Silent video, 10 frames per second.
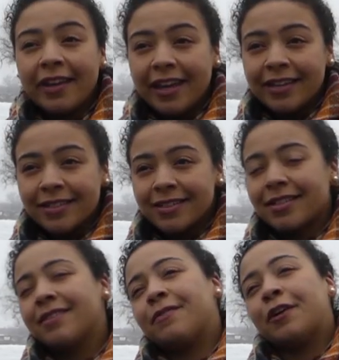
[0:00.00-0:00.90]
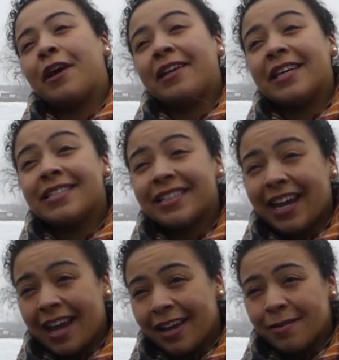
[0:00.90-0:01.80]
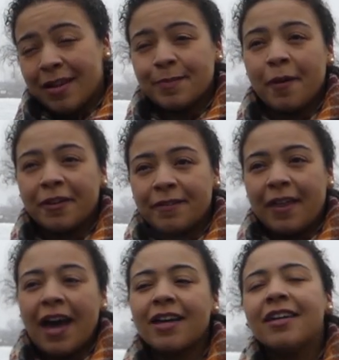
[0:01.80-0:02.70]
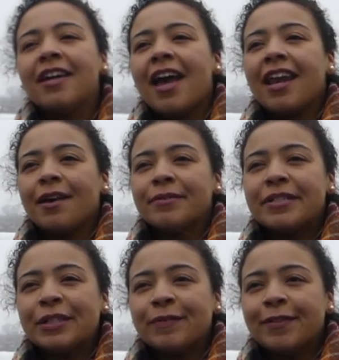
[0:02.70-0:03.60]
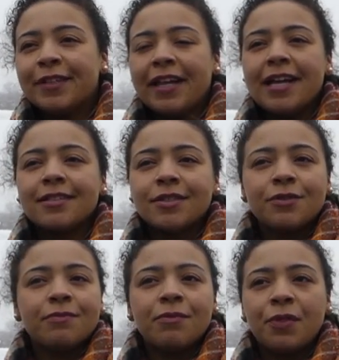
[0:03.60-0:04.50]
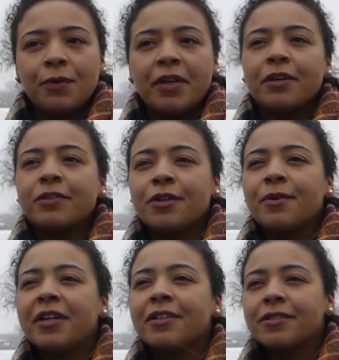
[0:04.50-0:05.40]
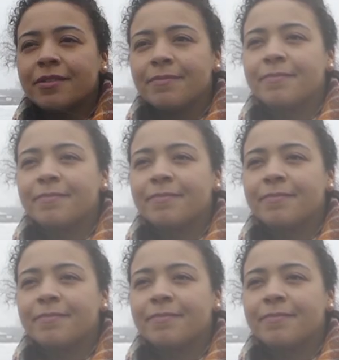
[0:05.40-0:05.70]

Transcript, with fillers: Lakes for Great Lakes Today as part of that, and I was here for the last three or so years.